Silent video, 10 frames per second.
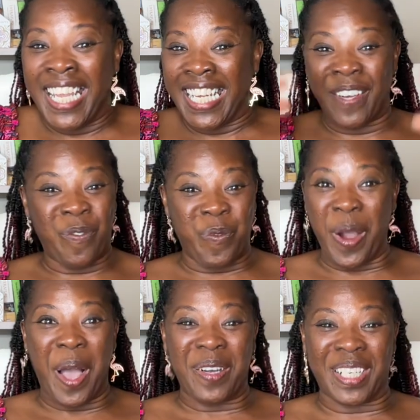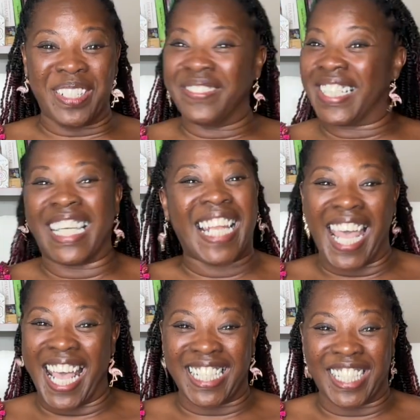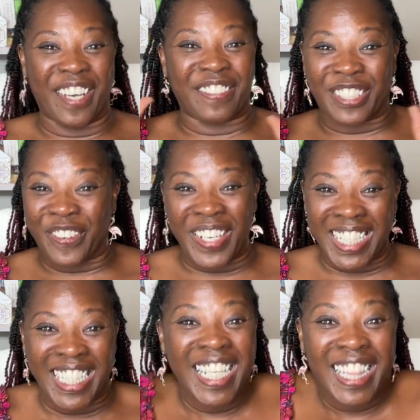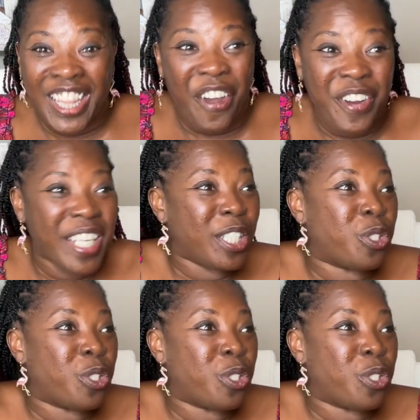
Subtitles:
welcome class of 2030,